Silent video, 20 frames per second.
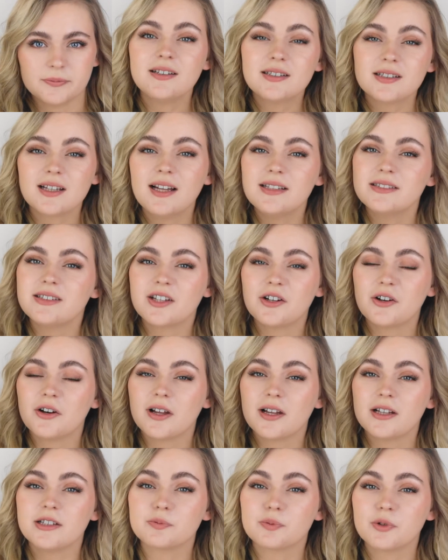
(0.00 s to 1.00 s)
This cleansing
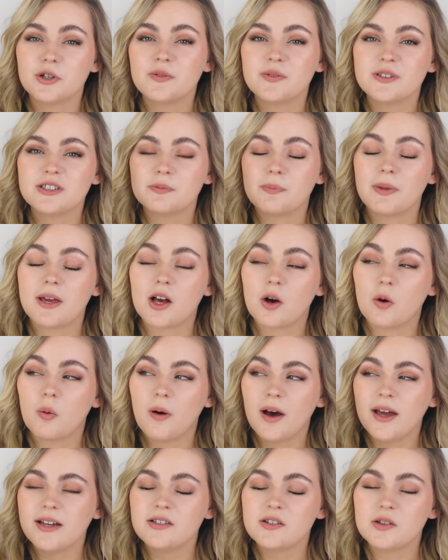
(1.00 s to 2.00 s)
oil has proven to be
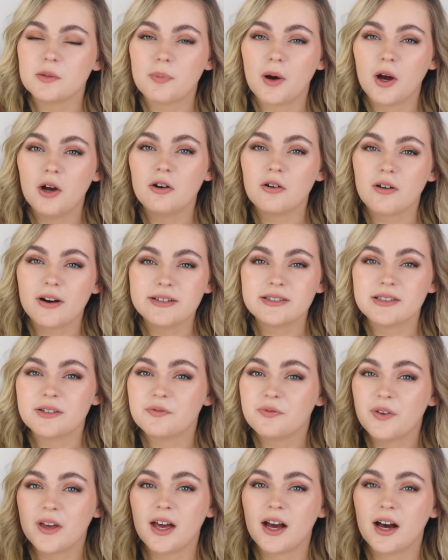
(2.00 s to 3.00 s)
quite the polarizing
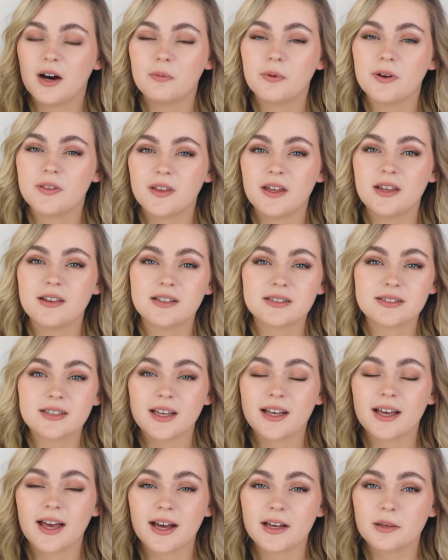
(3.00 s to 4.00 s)
figure within the
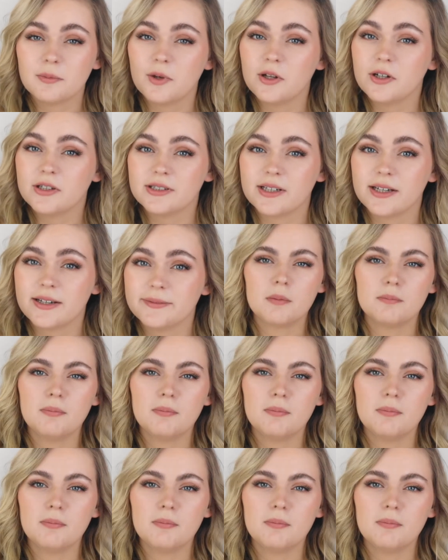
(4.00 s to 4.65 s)
skincare community.